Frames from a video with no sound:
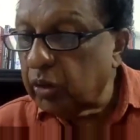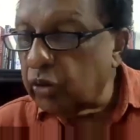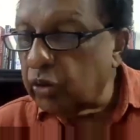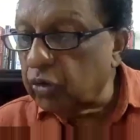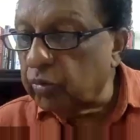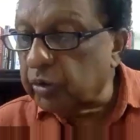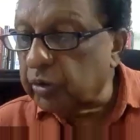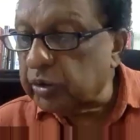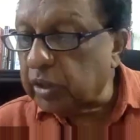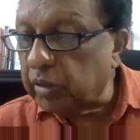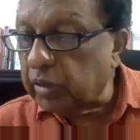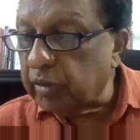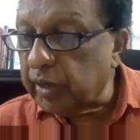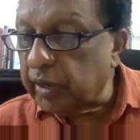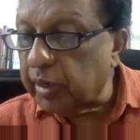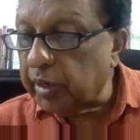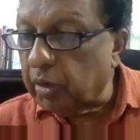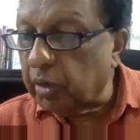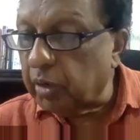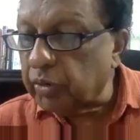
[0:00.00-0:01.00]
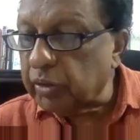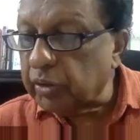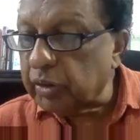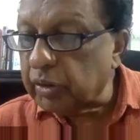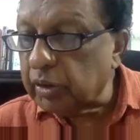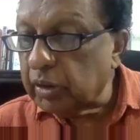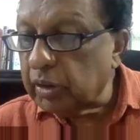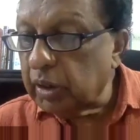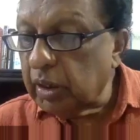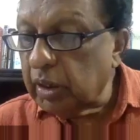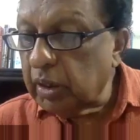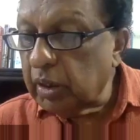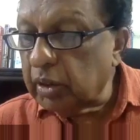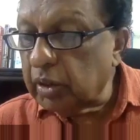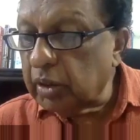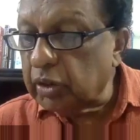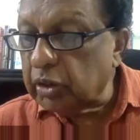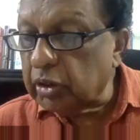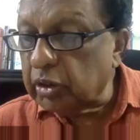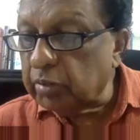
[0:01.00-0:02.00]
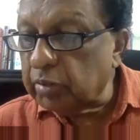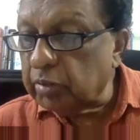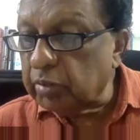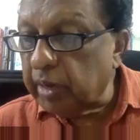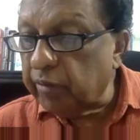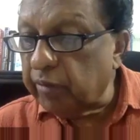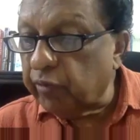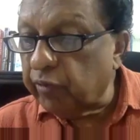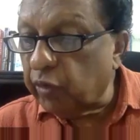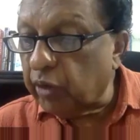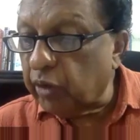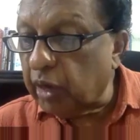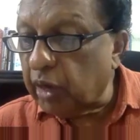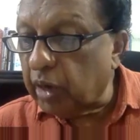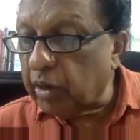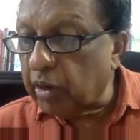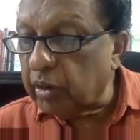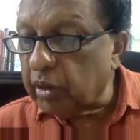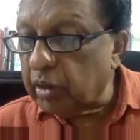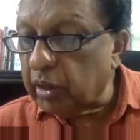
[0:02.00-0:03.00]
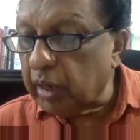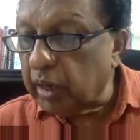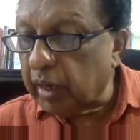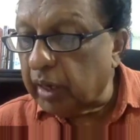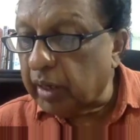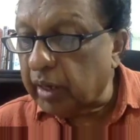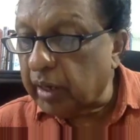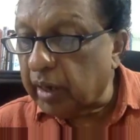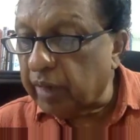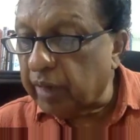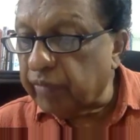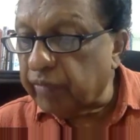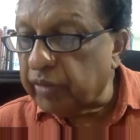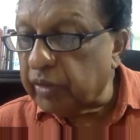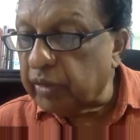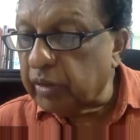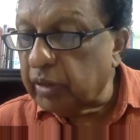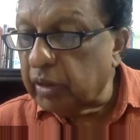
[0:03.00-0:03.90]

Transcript: You must have heard about it. This is meant for our aircraft